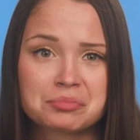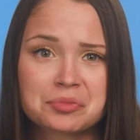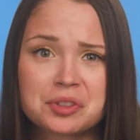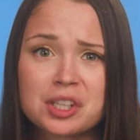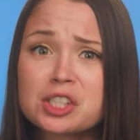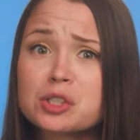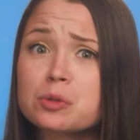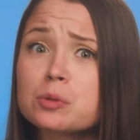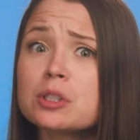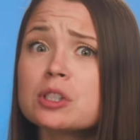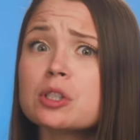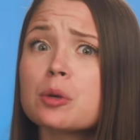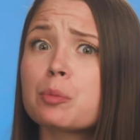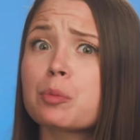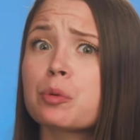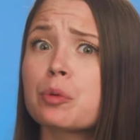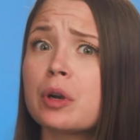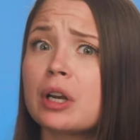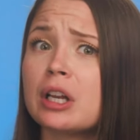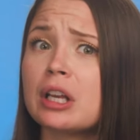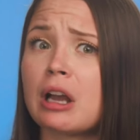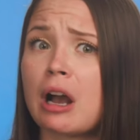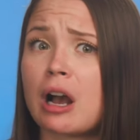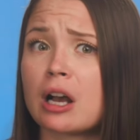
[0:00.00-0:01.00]
This was a
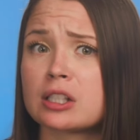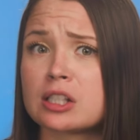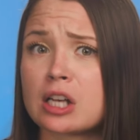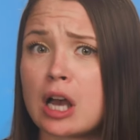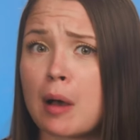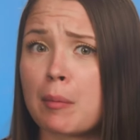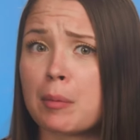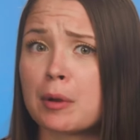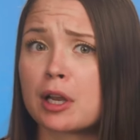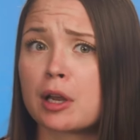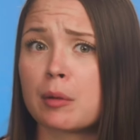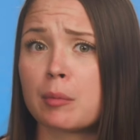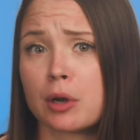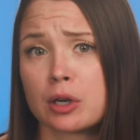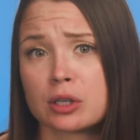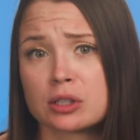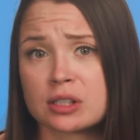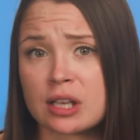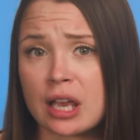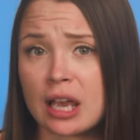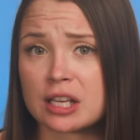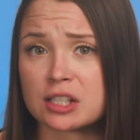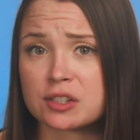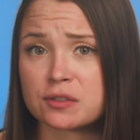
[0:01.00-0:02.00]
pretty hot topic
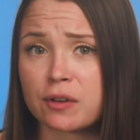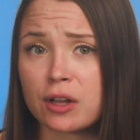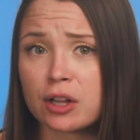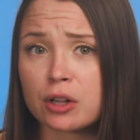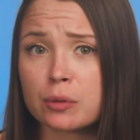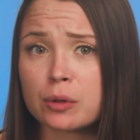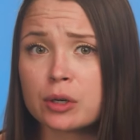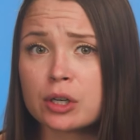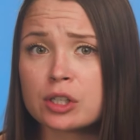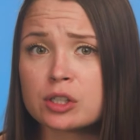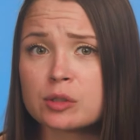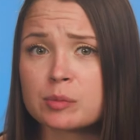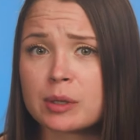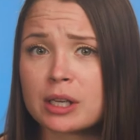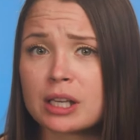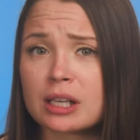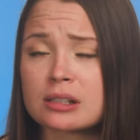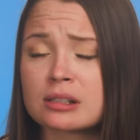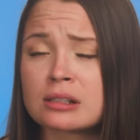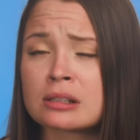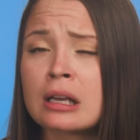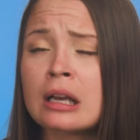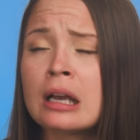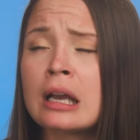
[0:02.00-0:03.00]
amongst case followers
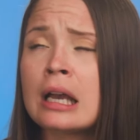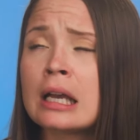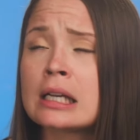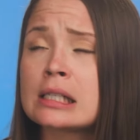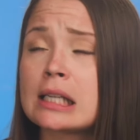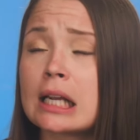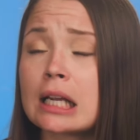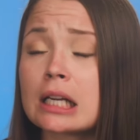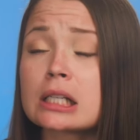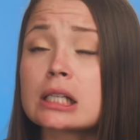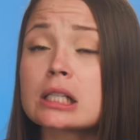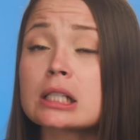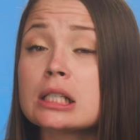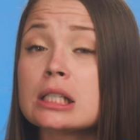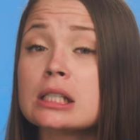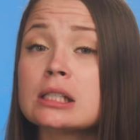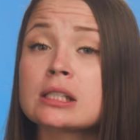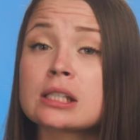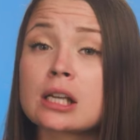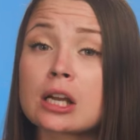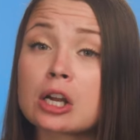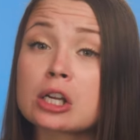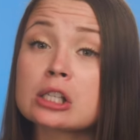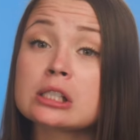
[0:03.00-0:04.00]
because technically
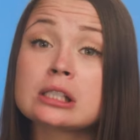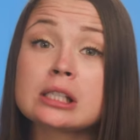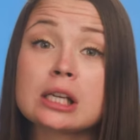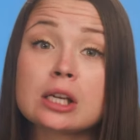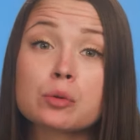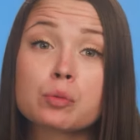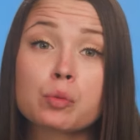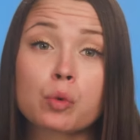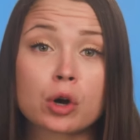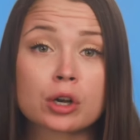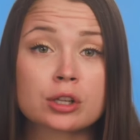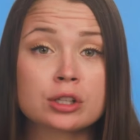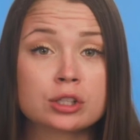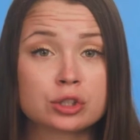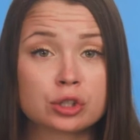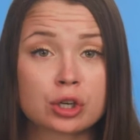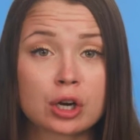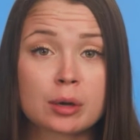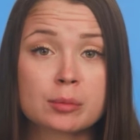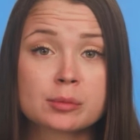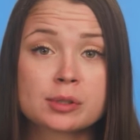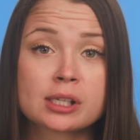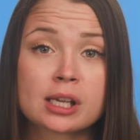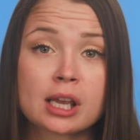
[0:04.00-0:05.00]
Sarah did warn the
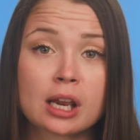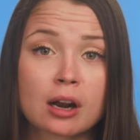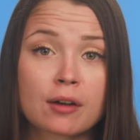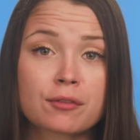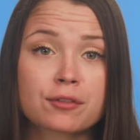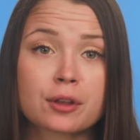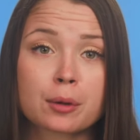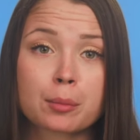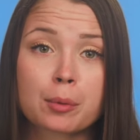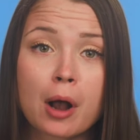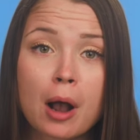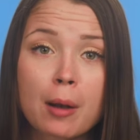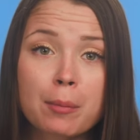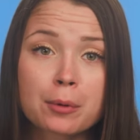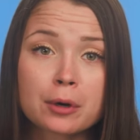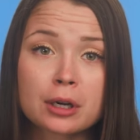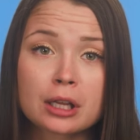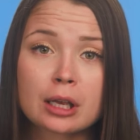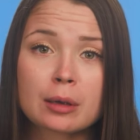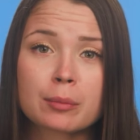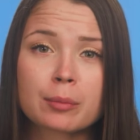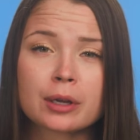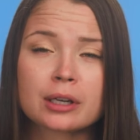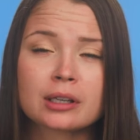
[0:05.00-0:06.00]
Durhams to get off their
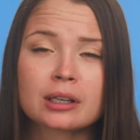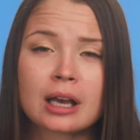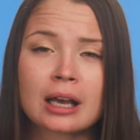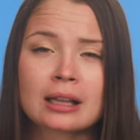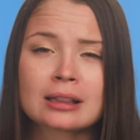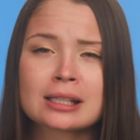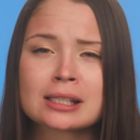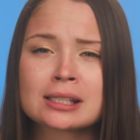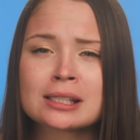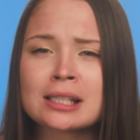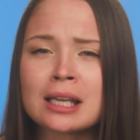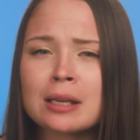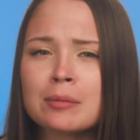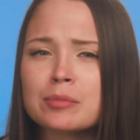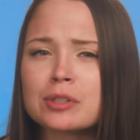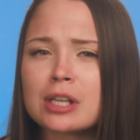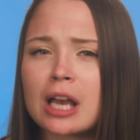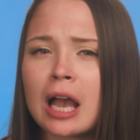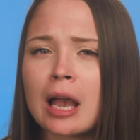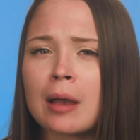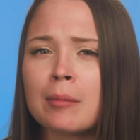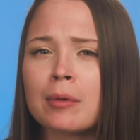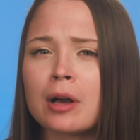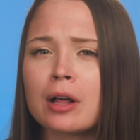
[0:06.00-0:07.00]
property, but at the same
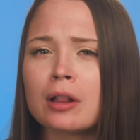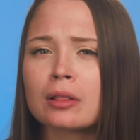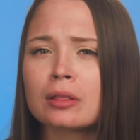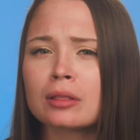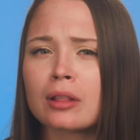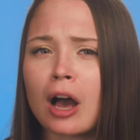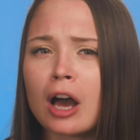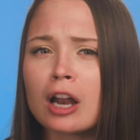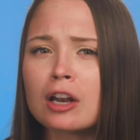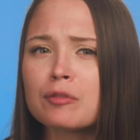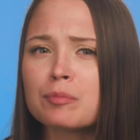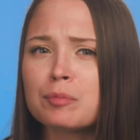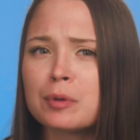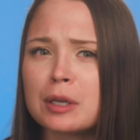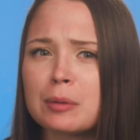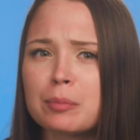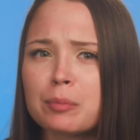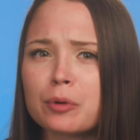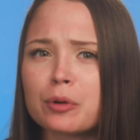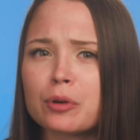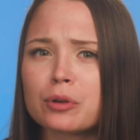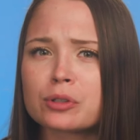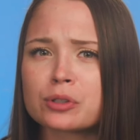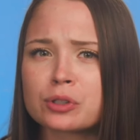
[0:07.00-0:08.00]
time, a lot of
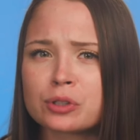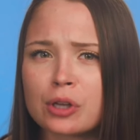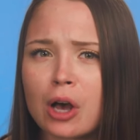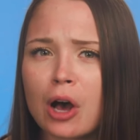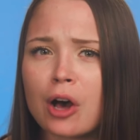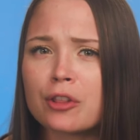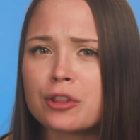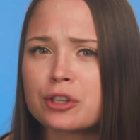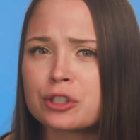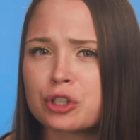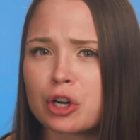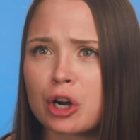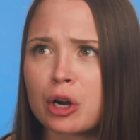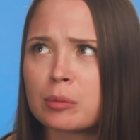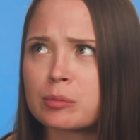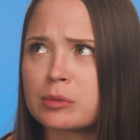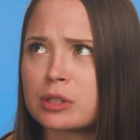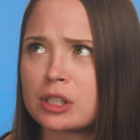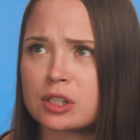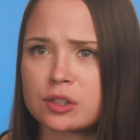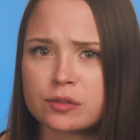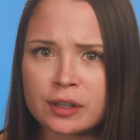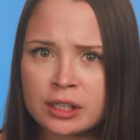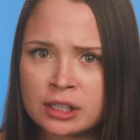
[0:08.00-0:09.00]
people saw the
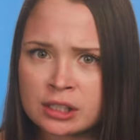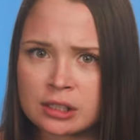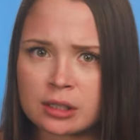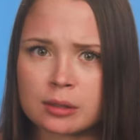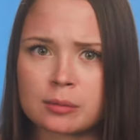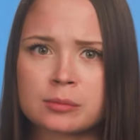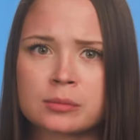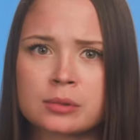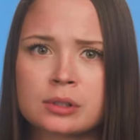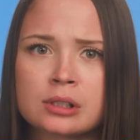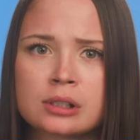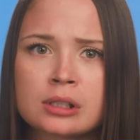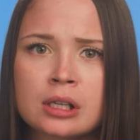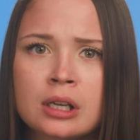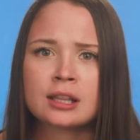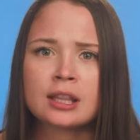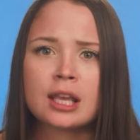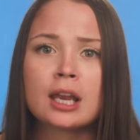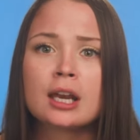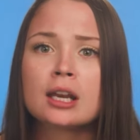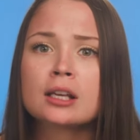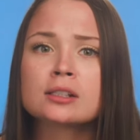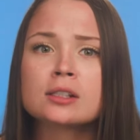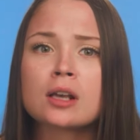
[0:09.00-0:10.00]
Durhams as victims.
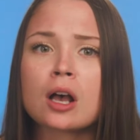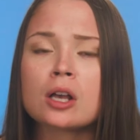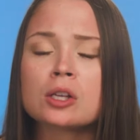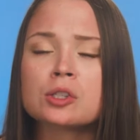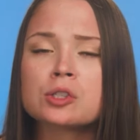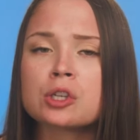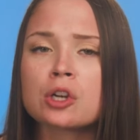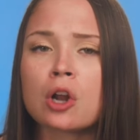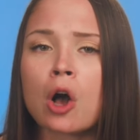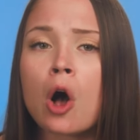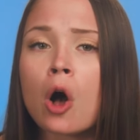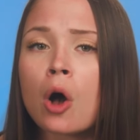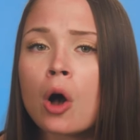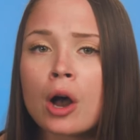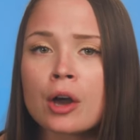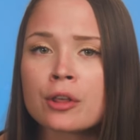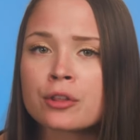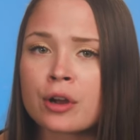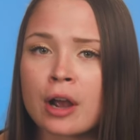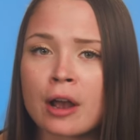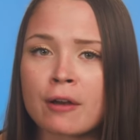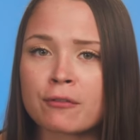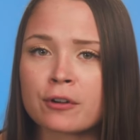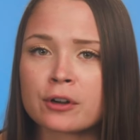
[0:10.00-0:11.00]
They'd exhausted all
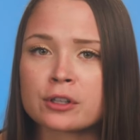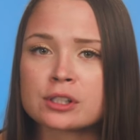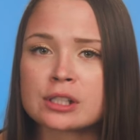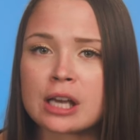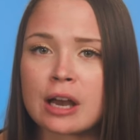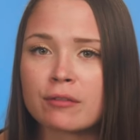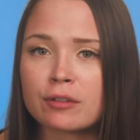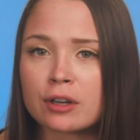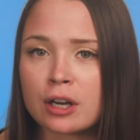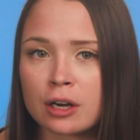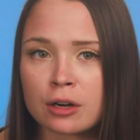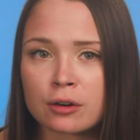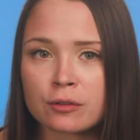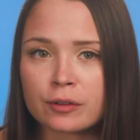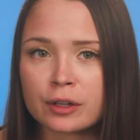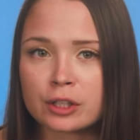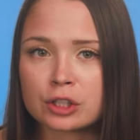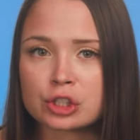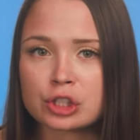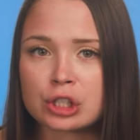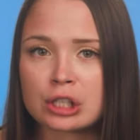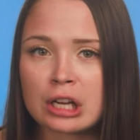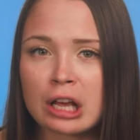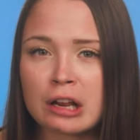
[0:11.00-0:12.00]
other efforts to have an
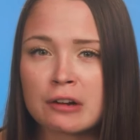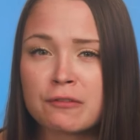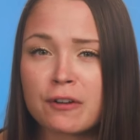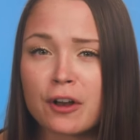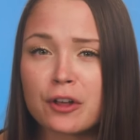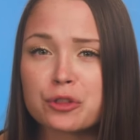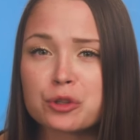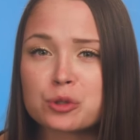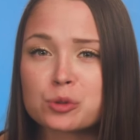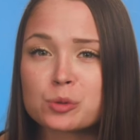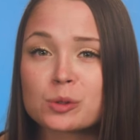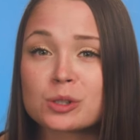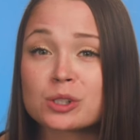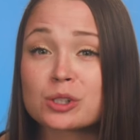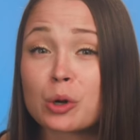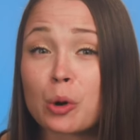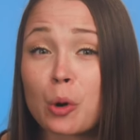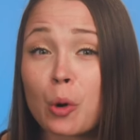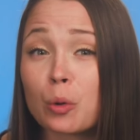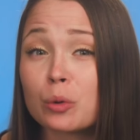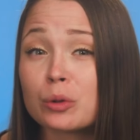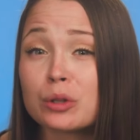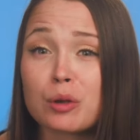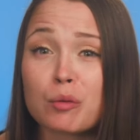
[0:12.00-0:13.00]
intervention and felt this was their
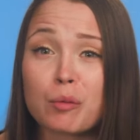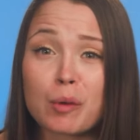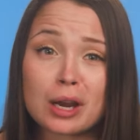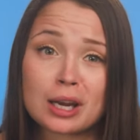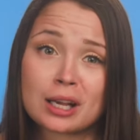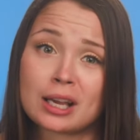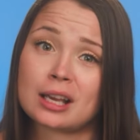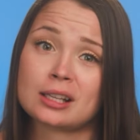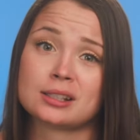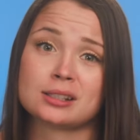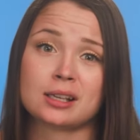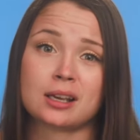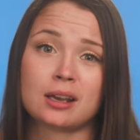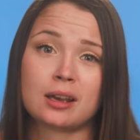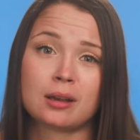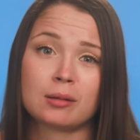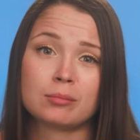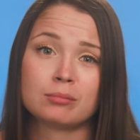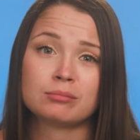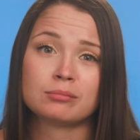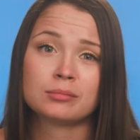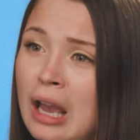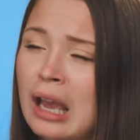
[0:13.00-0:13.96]
only way to get to him.